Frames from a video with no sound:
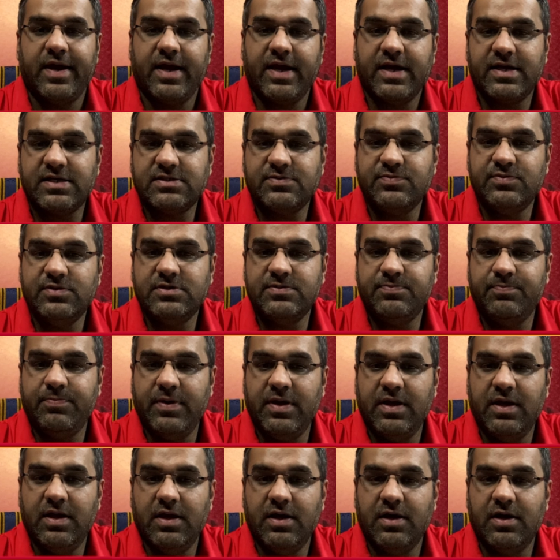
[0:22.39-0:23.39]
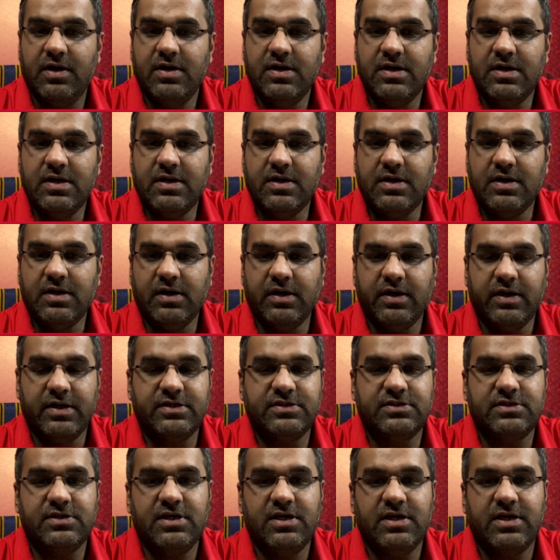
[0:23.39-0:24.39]
As we speak,
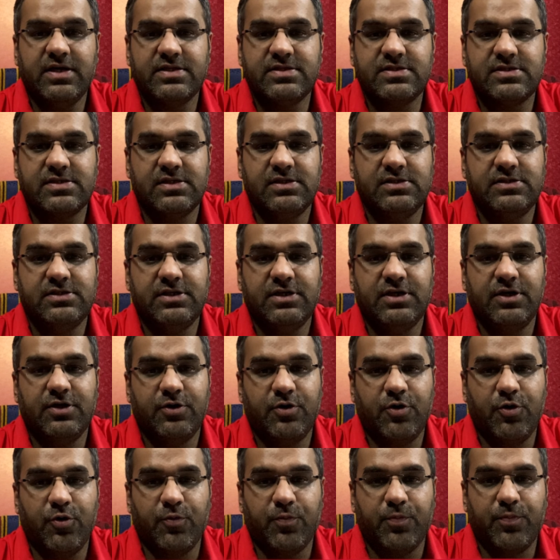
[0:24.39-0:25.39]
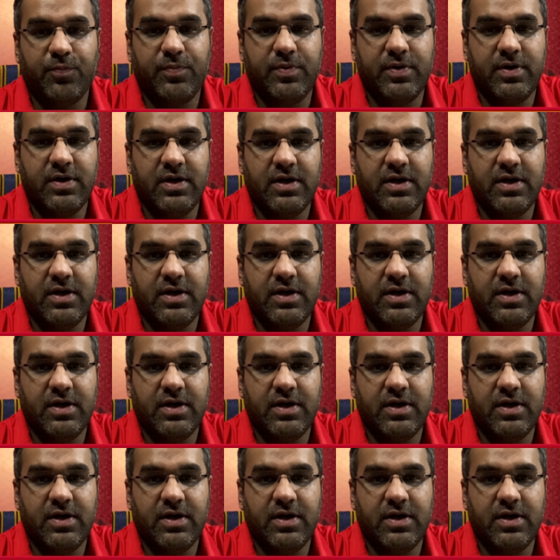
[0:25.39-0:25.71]
Treasury Consulting Group